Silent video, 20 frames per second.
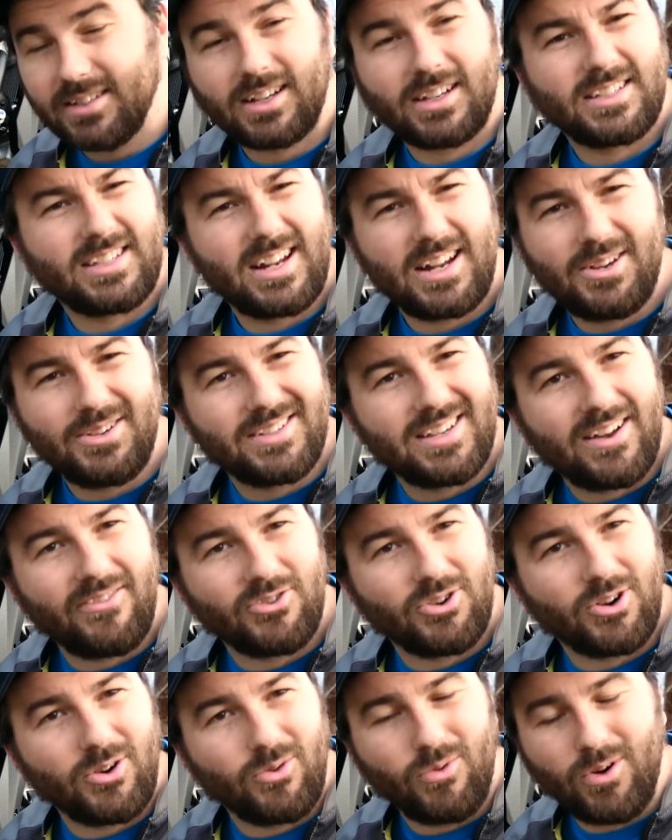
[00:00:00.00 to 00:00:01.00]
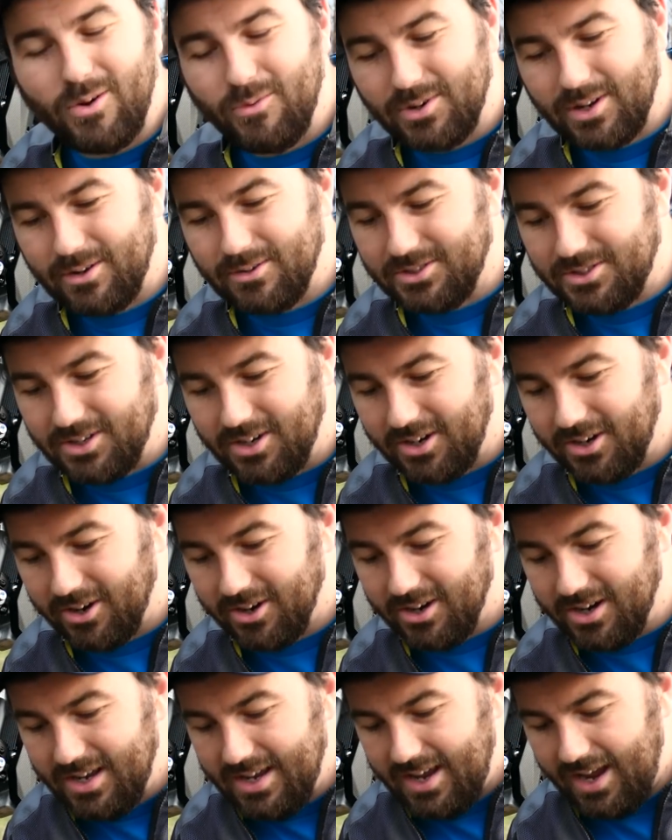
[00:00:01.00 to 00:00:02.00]
Like I said, I used to have an R1 when I was
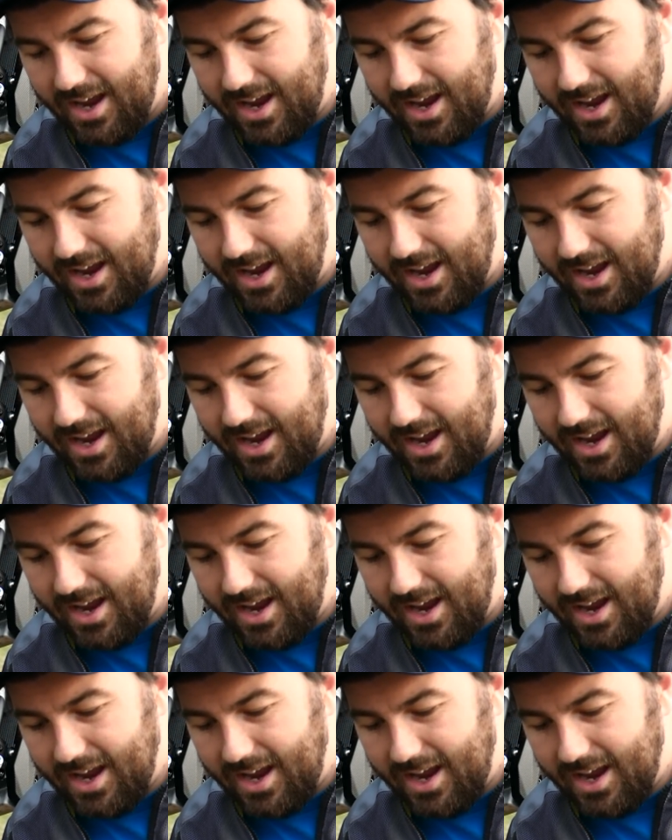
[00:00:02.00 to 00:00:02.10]
younger,